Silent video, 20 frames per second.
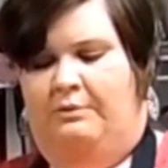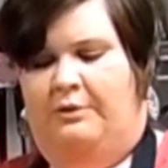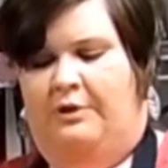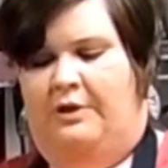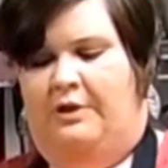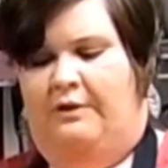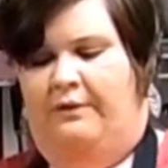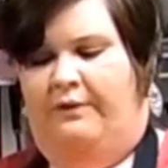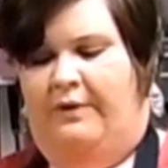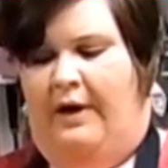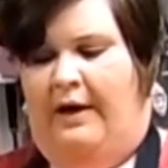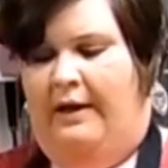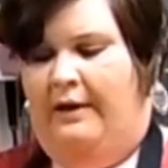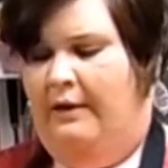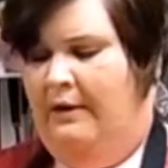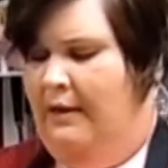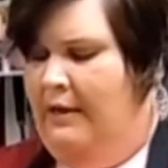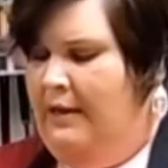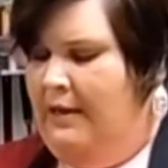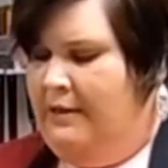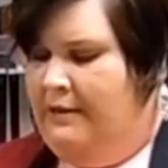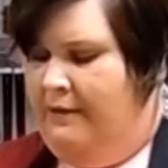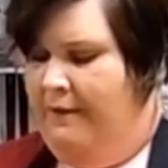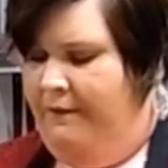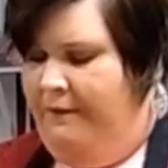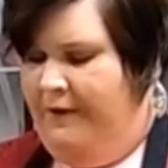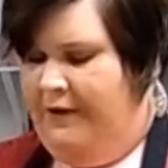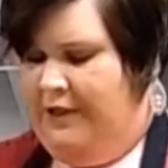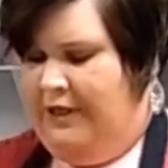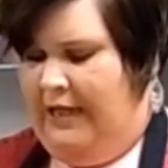Once you've got
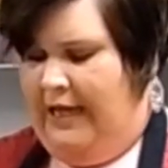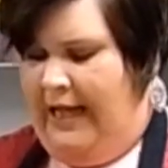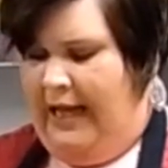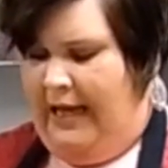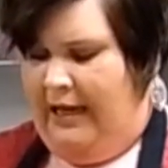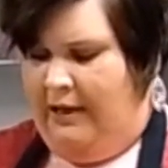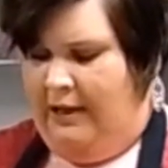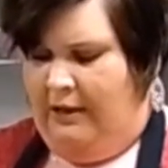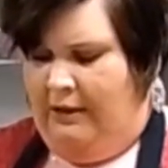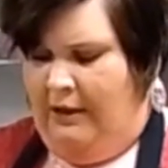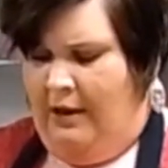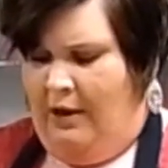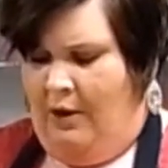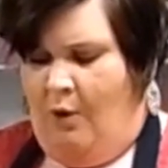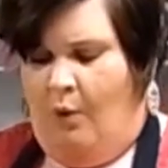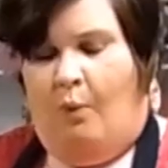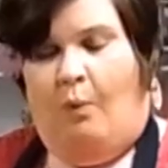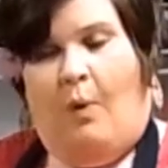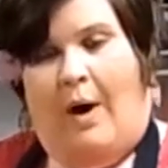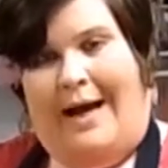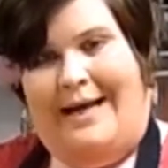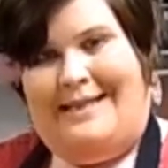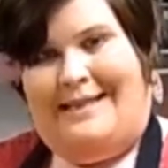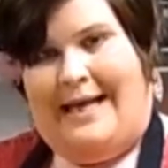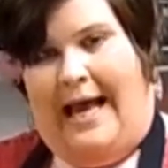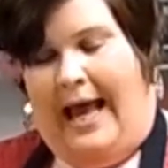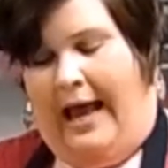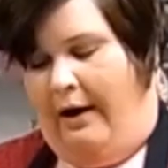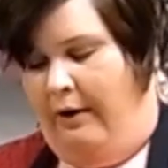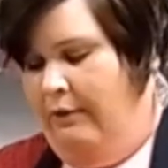sufficient egg
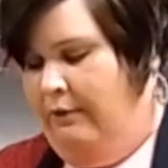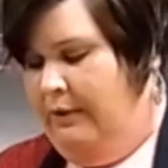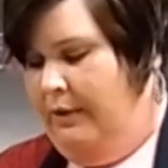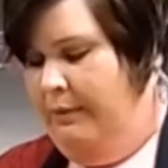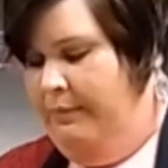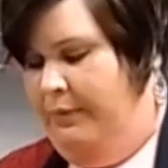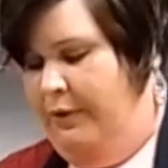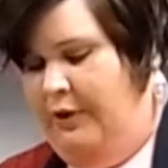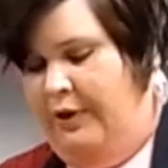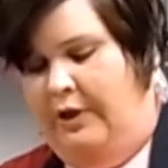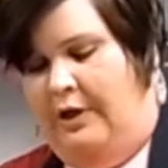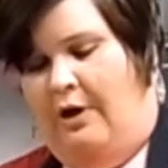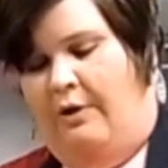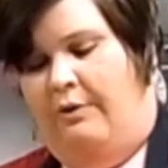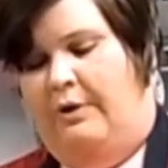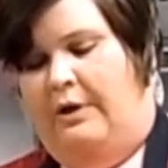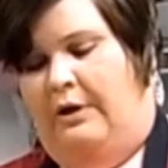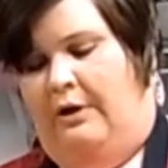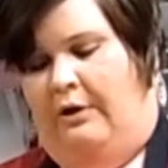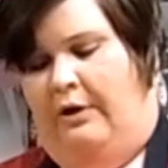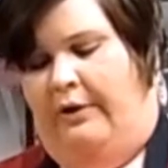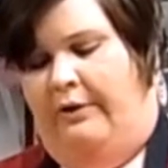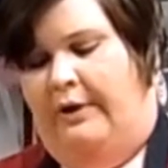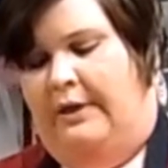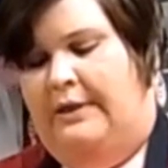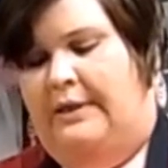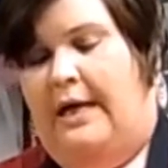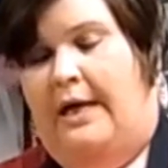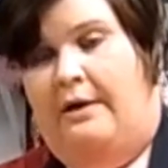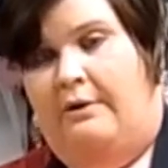whites out, put the yolk in your other
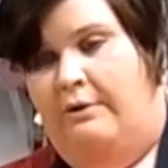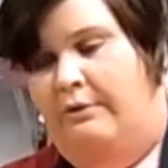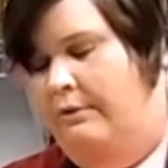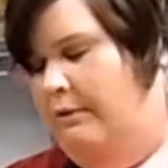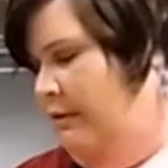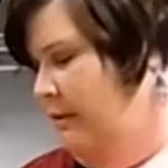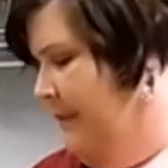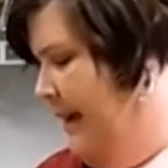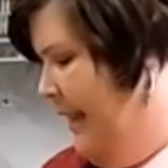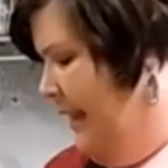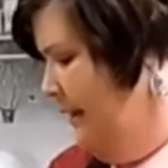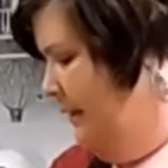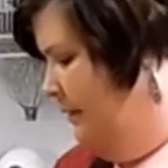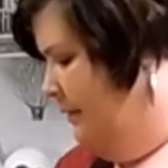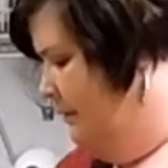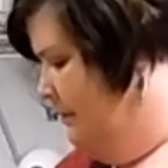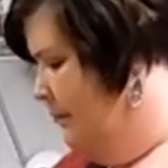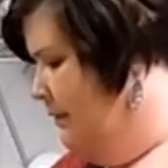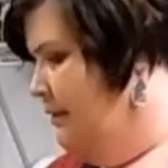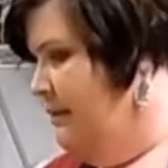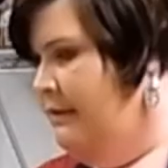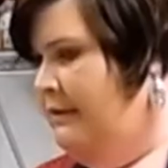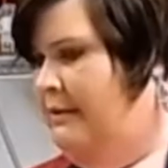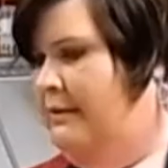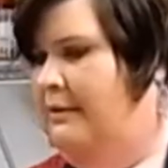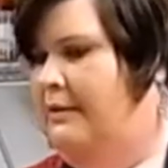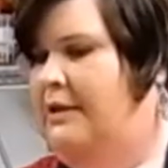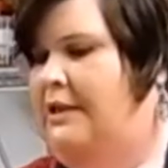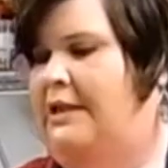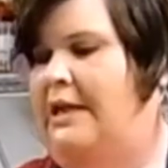container, throw away
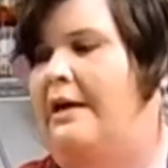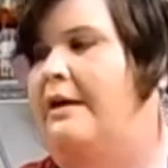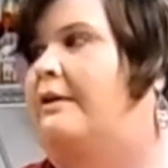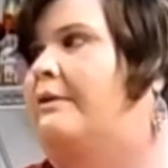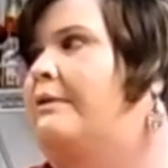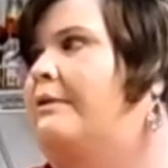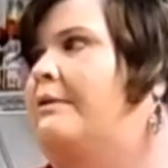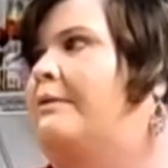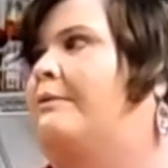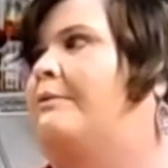the shell.